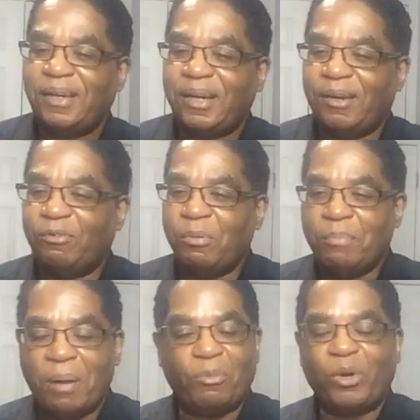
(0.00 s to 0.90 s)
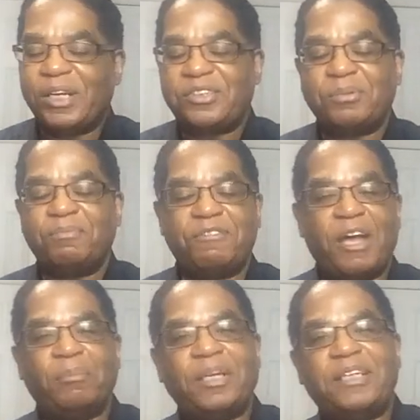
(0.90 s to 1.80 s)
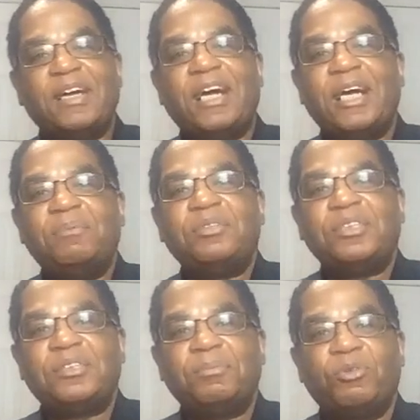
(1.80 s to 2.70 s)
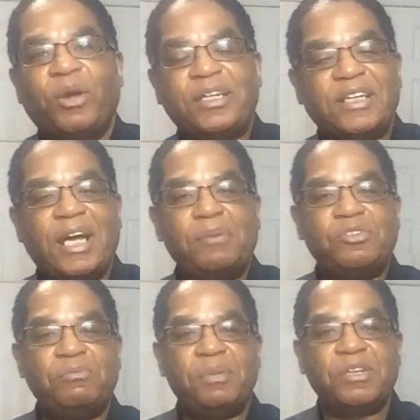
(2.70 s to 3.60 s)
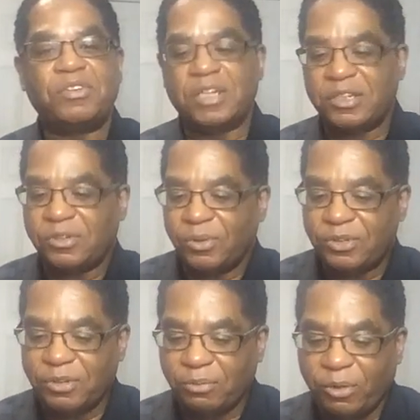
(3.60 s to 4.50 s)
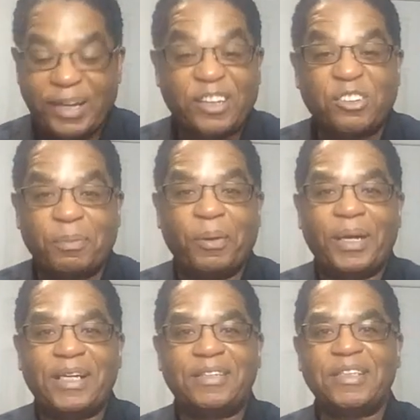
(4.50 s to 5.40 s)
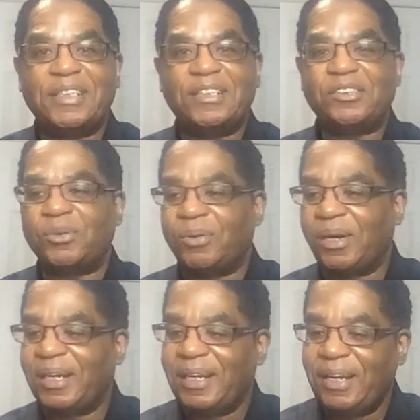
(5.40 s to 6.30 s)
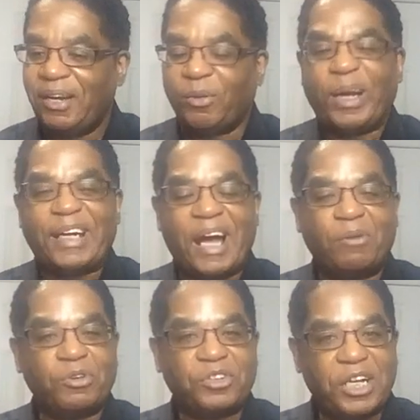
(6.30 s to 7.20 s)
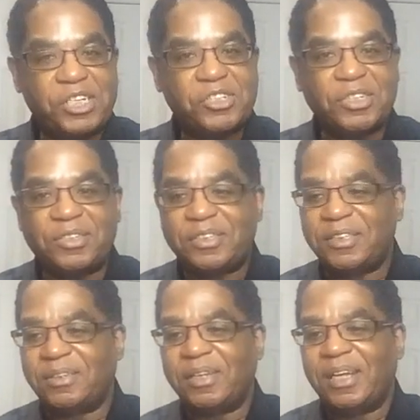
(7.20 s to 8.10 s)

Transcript: remembering some family times and some great times in business, or some great experiences, or great conversations and